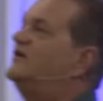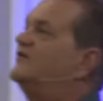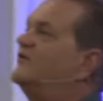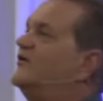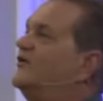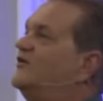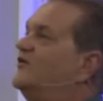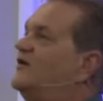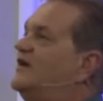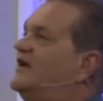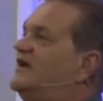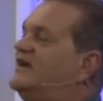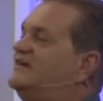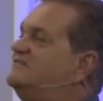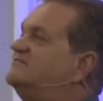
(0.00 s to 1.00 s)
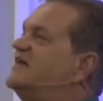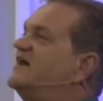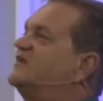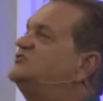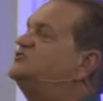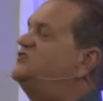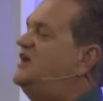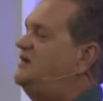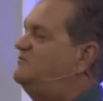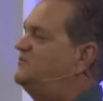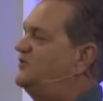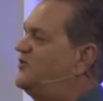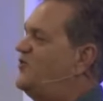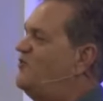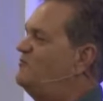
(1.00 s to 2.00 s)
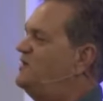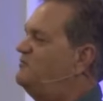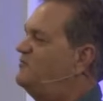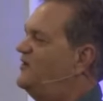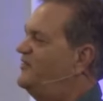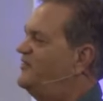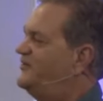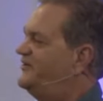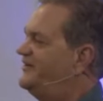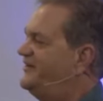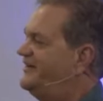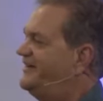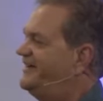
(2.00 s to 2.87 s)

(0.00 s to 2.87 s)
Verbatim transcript: hero, he's not ashamed to call me brother.